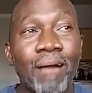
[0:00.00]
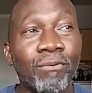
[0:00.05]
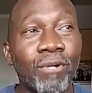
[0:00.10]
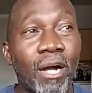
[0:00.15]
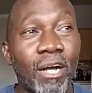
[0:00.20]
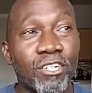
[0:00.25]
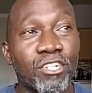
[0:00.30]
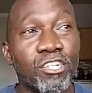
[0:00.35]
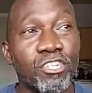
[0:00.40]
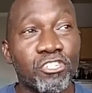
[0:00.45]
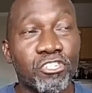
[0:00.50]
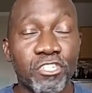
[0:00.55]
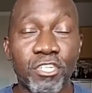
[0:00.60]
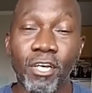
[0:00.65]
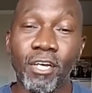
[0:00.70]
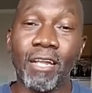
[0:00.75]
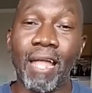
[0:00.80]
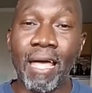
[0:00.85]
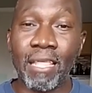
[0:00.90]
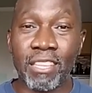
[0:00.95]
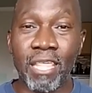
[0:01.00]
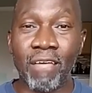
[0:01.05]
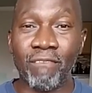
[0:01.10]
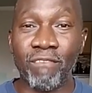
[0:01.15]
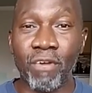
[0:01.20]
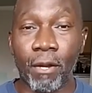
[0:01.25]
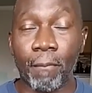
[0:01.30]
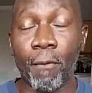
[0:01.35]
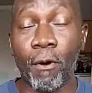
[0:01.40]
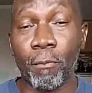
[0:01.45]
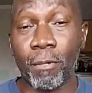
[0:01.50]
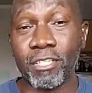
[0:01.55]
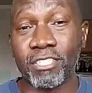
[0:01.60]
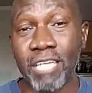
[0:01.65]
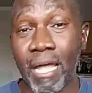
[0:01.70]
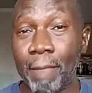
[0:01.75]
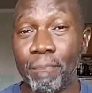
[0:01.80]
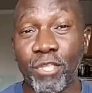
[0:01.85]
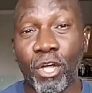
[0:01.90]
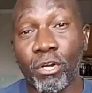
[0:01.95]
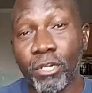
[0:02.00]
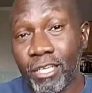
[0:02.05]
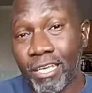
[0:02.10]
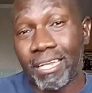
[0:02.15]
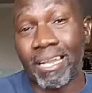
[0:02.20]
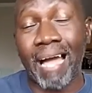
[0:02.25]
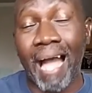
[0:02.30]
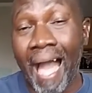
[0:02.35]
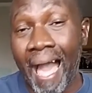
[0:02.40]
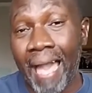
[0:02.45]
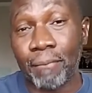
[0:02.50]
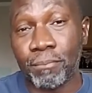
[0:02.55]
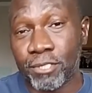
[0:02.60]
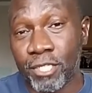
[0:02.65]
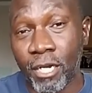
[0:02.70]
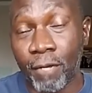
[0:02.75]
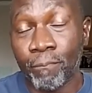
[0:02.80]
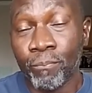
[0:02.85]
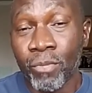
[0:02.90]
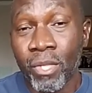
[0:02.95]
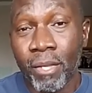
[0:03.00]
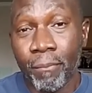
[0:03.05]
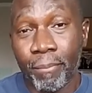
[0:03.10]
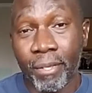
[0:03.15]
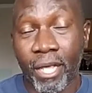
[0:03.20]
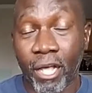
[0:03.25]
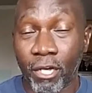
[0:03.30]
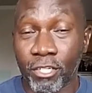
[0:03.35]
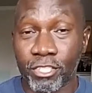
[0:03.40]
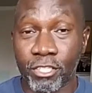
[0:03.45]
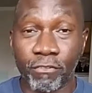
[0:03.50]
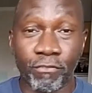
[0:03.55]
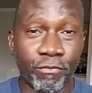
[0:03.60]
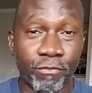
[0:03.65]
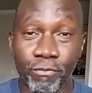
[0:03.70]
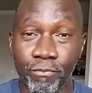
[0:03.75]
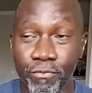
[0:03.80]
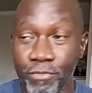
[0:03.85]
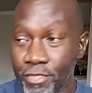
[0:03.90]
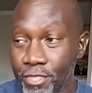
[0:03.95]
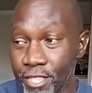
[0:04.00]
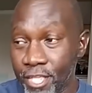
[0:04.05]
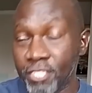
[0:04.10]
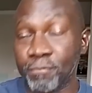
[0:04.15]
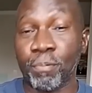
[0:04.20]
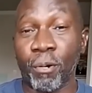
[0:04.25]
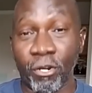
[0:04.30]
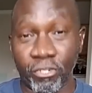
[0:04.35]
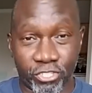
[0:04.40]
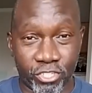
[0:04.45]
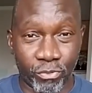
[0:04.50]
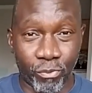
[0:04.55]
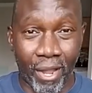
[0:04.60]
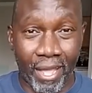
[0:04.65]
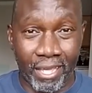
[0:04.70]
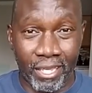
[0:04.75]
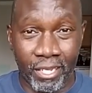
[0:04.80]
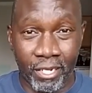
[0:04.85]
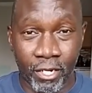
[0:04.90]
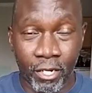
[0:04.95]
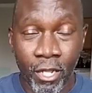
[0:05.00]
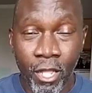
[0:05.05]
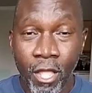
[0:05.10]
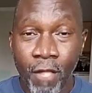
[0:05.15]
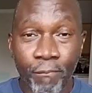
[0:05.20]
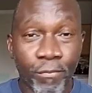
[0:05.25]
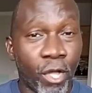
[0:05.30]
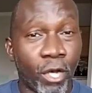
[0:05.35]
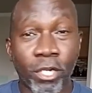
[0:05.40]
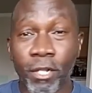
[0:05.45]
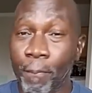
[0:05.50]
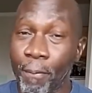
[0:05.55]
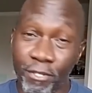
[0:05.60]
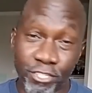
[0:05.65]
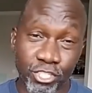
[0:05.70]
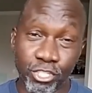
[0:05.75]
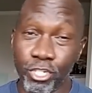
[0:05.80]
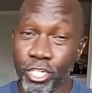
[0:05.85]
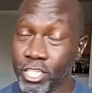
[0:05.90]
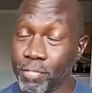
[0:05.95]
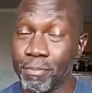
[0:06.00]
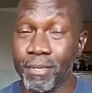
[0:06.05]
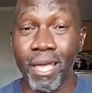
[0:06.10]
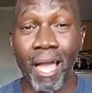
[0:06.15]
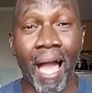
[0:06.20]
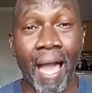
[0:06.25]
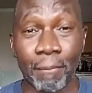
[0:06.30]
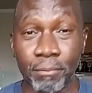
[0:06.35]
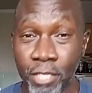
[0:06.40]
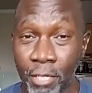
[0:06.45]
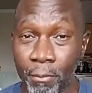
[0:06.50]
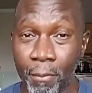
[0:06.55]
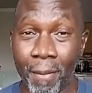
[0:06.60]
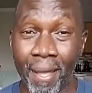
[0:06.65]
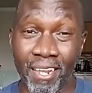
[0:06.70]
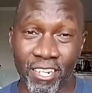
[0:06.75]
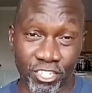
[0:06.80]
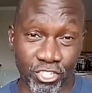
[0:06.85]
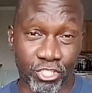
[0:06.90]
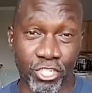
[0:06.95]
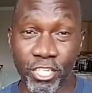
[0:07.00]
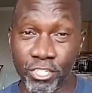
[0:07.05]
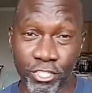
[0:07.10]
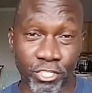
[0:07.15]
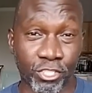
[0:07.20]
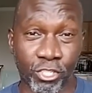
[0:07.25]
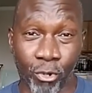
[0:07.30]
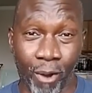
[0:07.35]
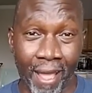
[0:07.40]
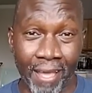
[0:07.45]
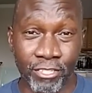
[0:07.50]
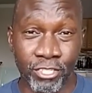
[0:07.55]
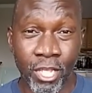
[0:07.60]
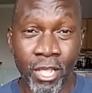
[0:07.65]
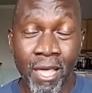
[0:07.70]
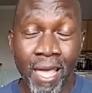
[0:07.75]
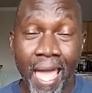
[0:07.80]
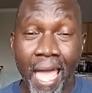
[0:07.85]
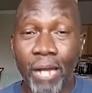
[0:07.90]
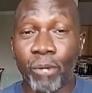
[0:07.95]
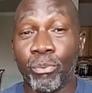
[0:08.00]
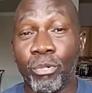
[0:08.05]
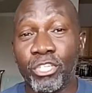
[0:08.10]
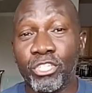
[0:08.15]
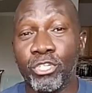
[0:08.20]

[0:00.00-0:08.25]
I understood at that very moment in time, don't get hyped up because of this person right here. The only person you need to be hyped up about is Jesus Christ.